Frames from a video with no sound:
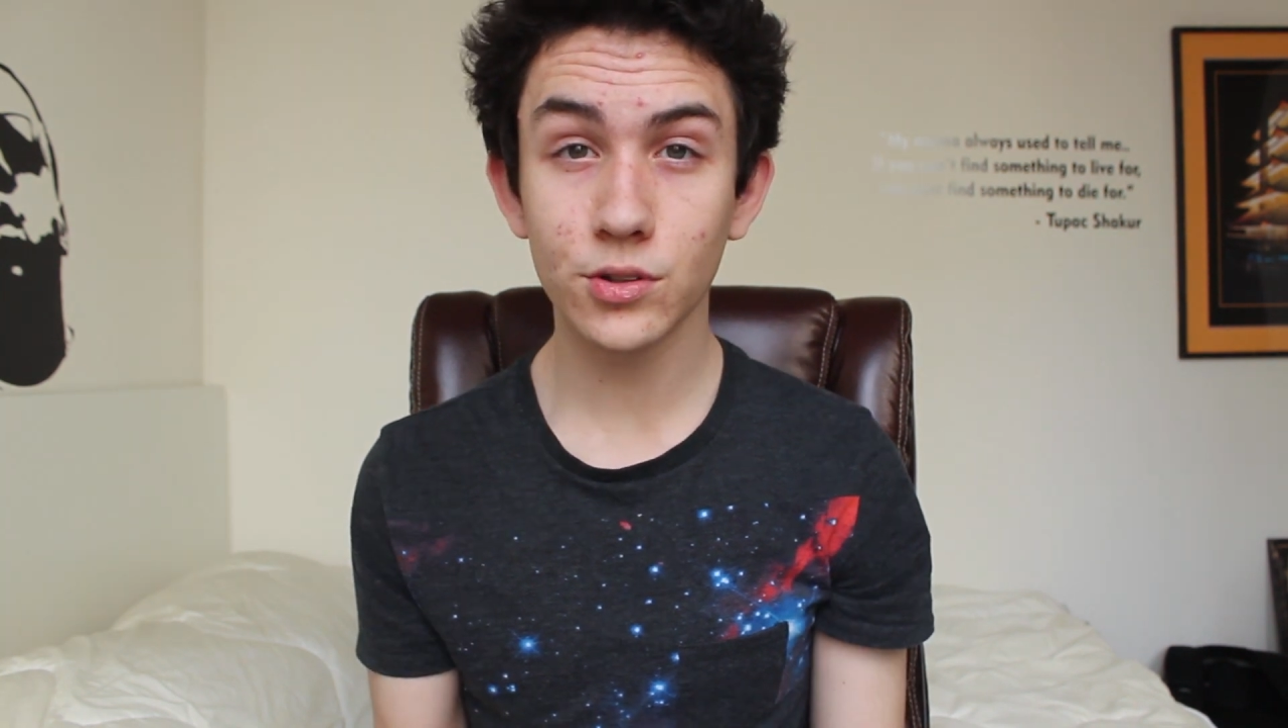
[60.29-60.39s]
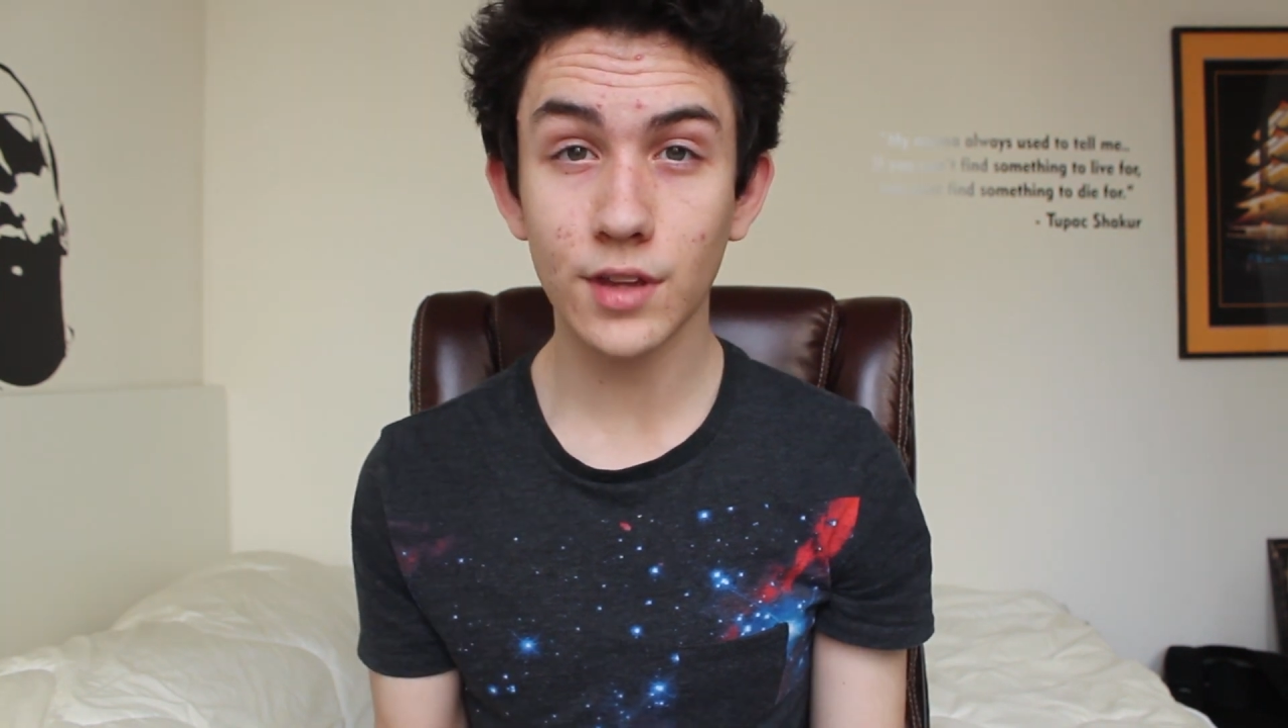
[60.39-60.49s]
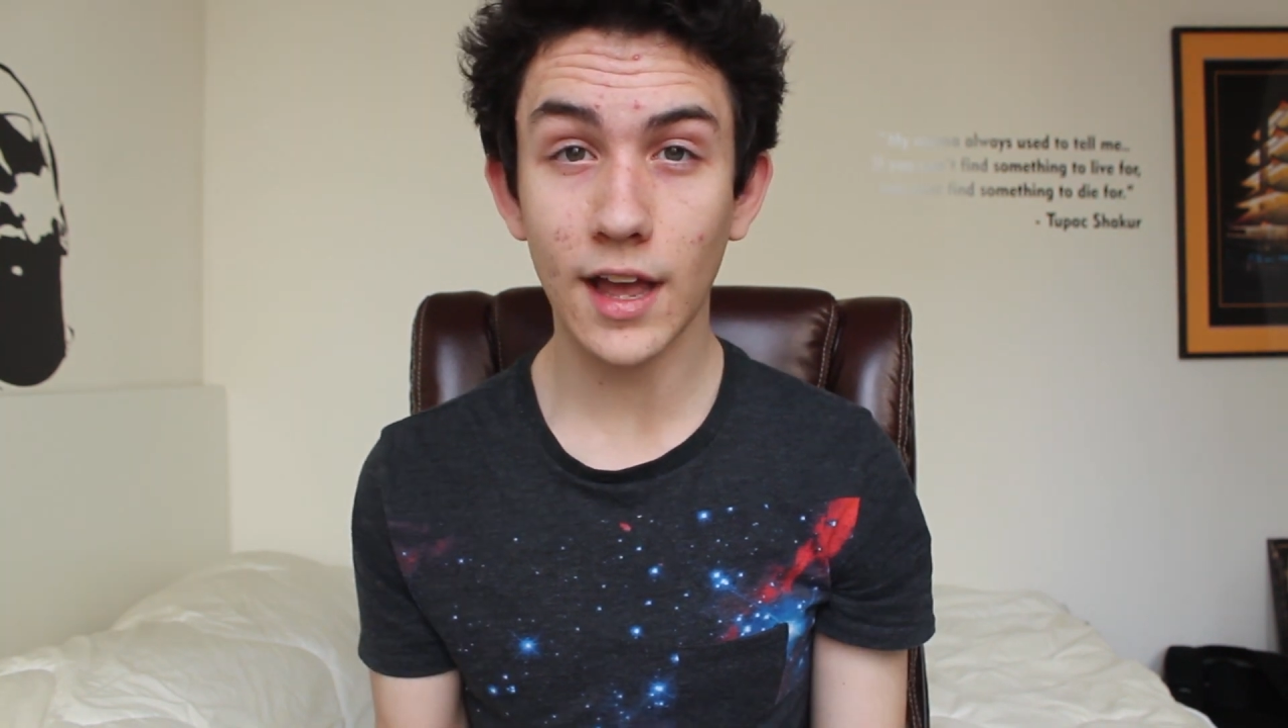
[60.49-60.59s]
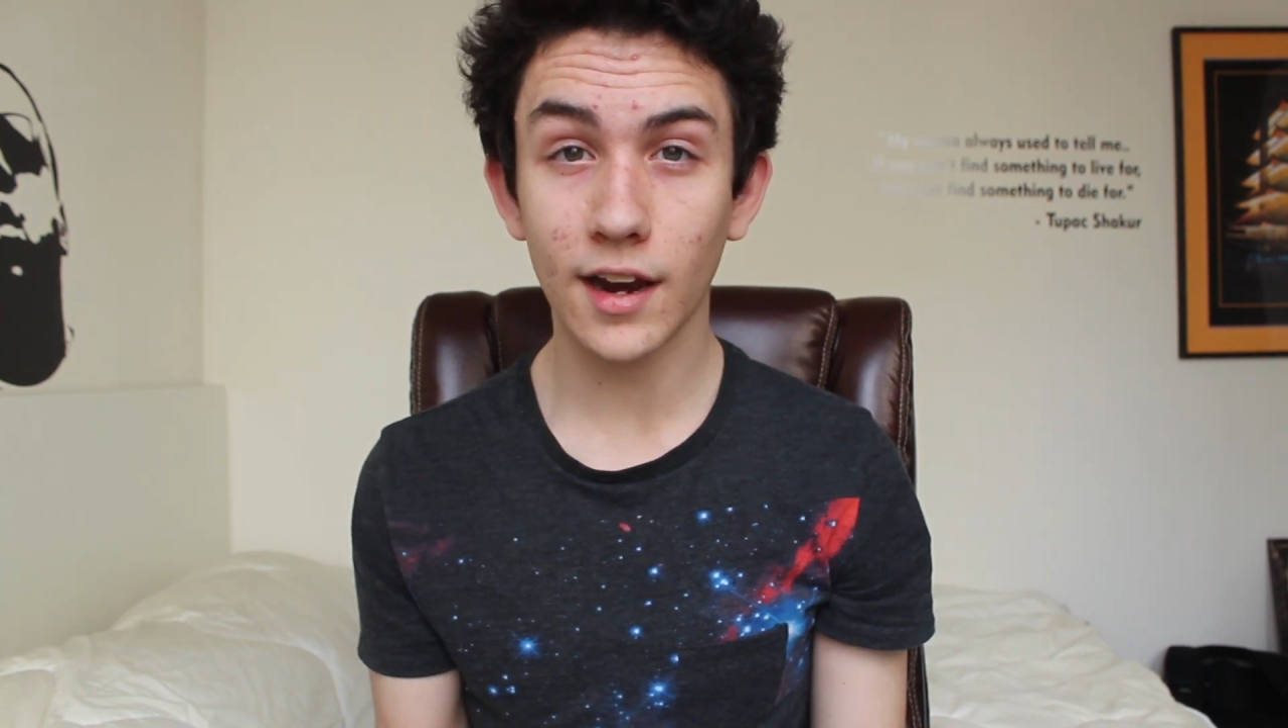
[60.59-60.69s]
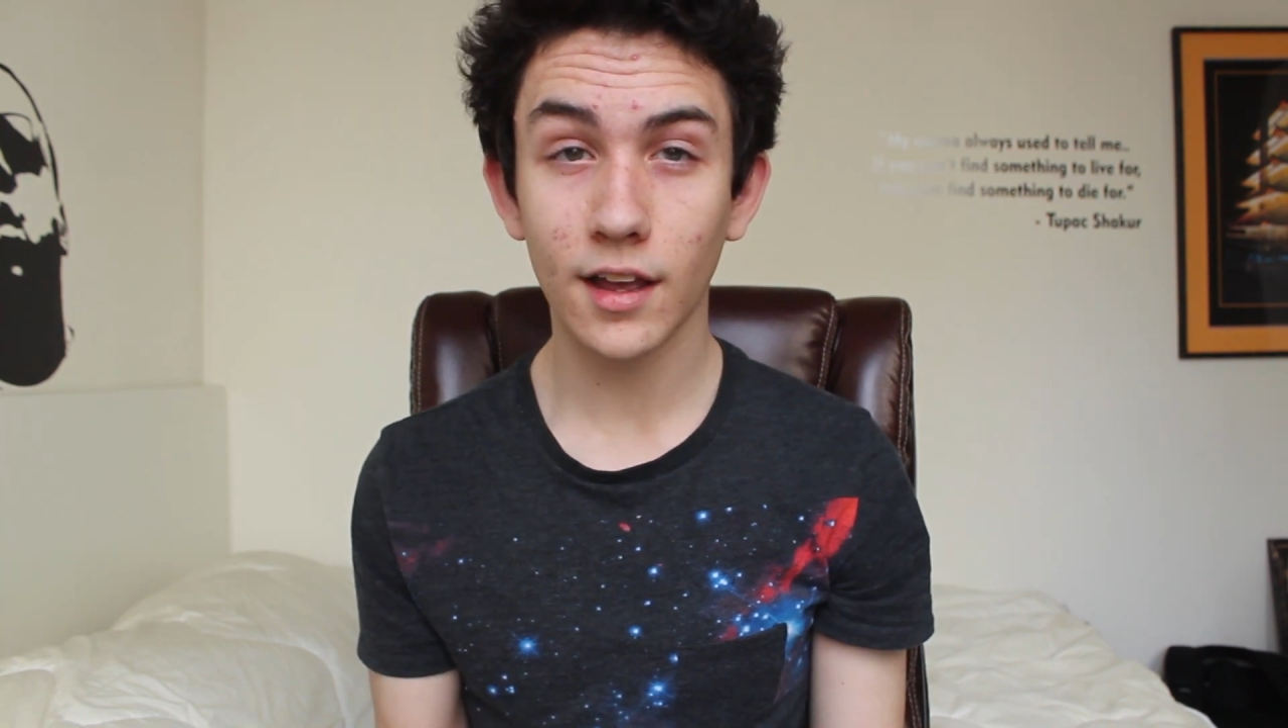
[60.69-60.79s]
do
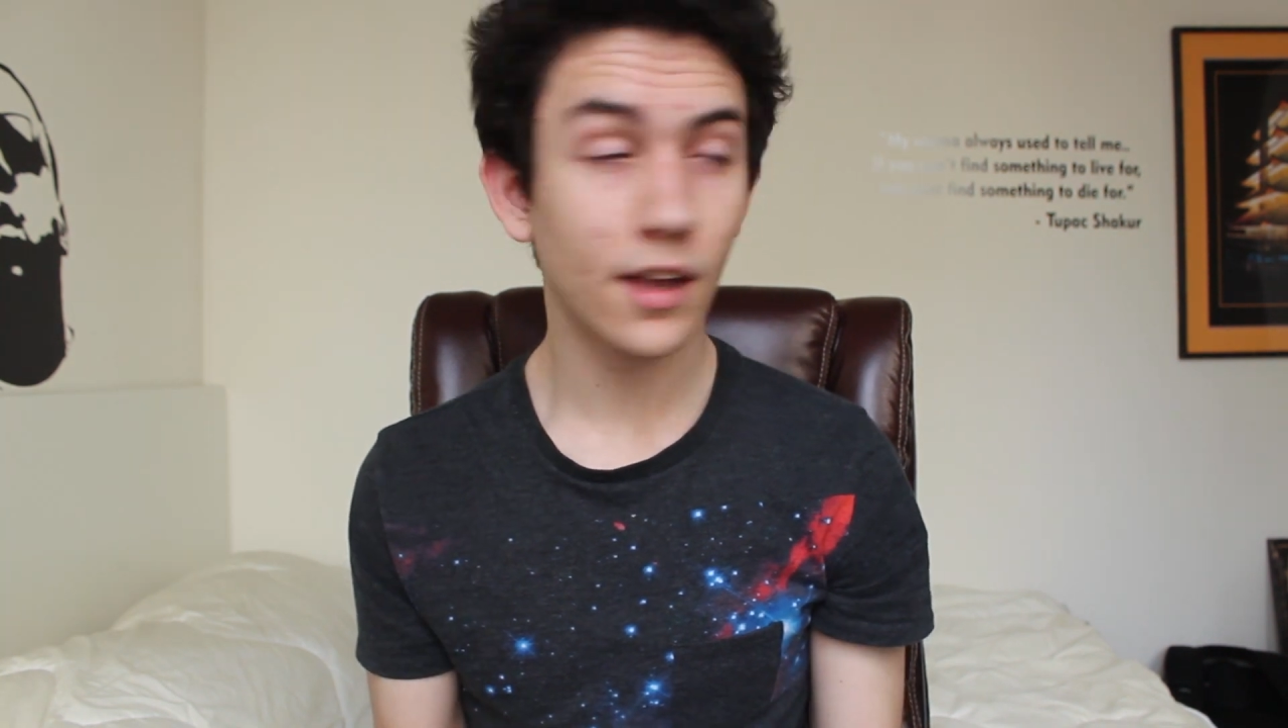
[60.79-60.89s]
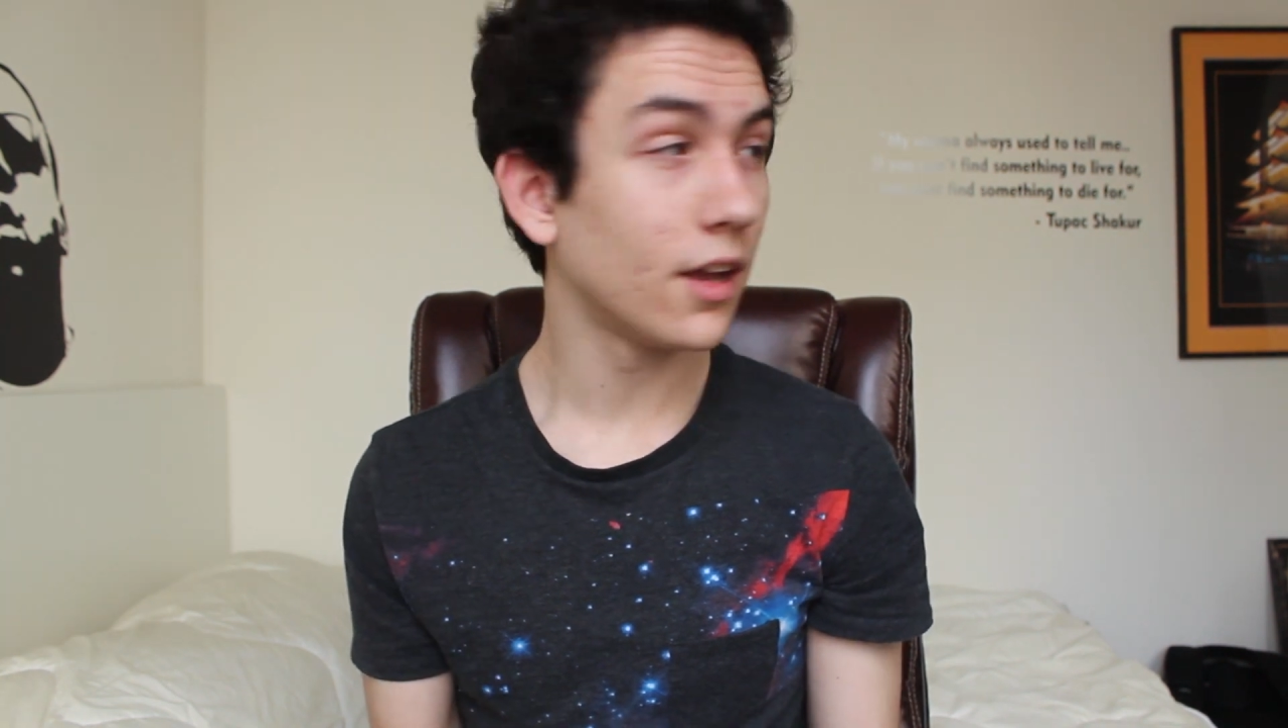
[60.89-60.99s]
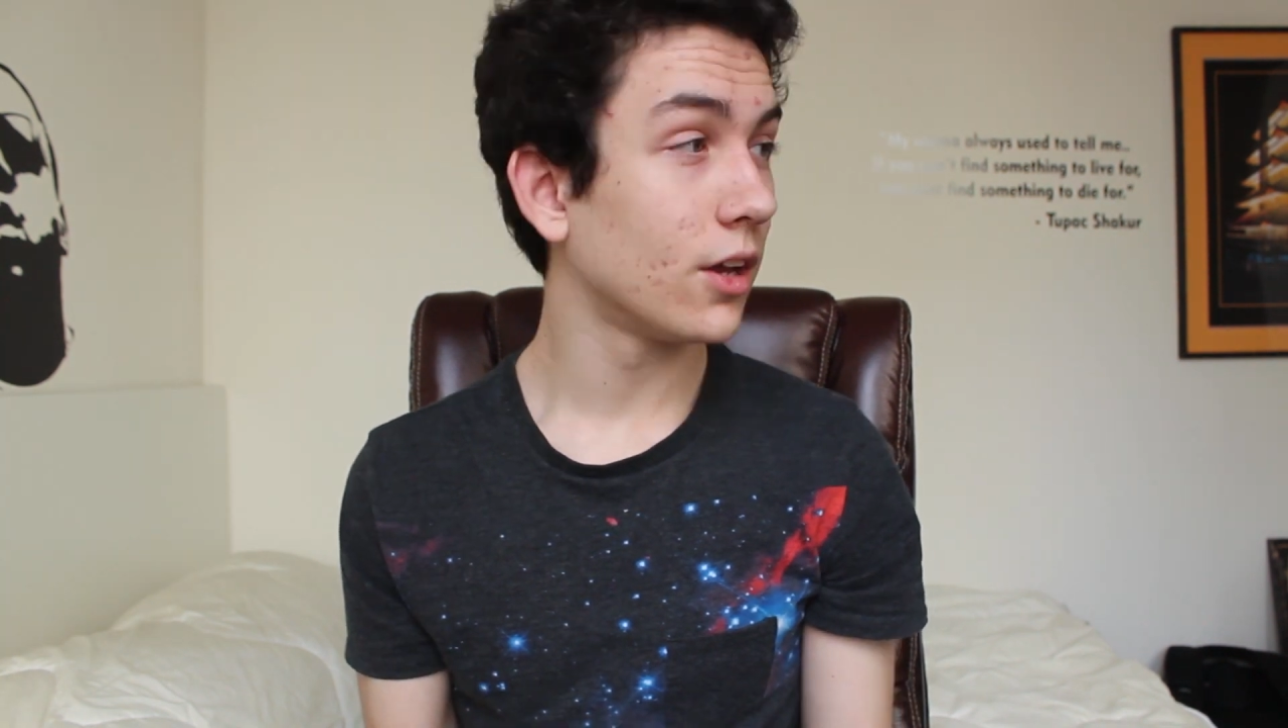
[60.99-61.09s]
that,